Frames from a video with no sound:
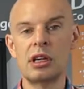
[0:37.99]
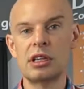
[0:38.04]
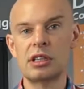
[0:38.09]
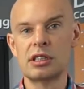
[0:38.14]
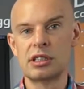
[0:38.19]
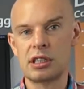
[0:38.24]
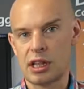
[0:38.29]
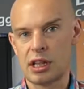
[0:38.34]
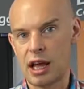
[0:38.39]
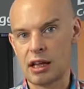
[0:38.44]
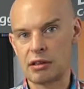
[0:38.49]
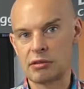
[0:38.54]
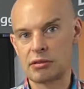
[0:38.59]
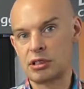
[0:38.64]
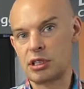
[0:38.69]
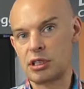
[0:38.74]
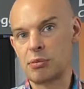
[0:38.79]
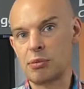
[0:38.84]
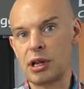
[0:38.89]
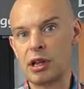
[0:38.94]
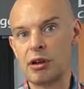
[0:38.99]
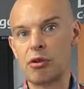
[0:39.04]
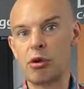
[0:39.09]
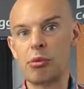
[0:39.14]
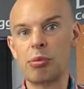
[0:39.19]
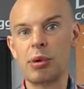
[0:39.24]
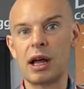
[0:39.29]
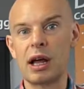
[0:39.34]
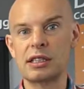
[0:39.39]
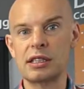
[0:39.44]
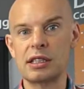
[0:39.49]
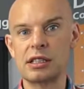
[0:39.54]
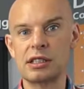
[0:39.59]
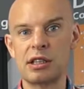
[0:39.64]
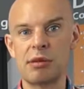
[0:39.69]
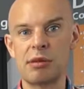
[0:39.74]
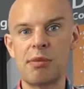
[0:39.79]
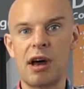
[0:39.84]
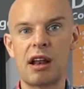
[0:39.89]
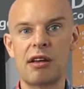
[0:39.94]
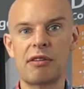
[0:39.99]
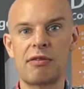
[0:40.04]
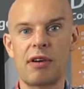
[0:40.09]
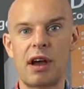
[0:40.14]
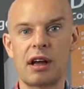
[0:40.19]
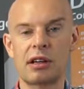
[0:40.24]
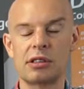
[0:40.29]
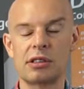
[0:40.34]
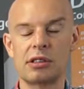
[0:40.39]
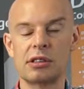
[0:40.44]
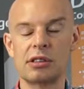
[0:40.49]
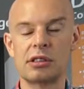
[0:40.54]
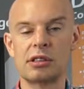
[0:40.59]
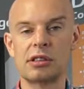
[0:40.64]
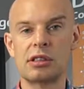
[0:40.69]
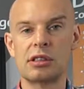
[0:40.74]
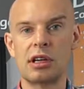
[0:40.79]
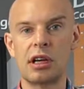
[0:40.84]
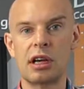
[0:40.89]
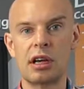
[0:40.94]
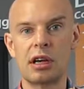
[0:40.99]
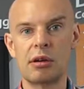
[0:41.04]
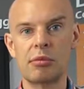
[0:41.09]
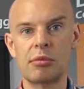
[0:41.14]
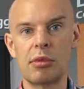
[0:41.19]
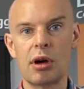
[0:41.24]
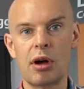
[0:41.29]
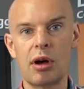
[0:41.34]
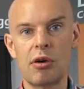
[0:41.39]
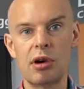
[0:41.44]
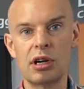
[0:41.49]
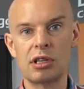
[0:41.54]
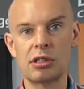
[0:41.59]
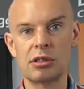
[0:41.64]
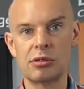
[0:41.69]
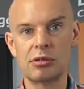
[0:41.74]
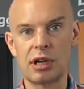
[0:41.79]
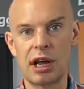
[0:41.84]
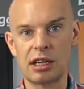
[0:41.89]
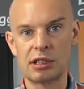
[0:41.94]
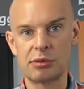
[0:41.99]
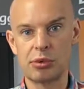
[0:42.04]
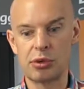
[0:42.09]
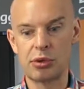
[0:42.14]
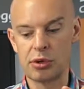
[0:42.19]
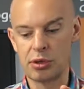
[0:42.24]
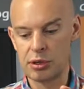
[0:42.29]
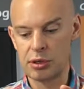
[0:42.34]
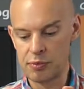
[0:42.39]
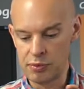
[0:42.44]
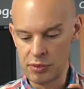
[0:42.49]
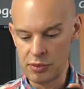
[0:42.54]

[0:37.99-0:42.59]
So that typically replaces the manufacturer's original dashboard.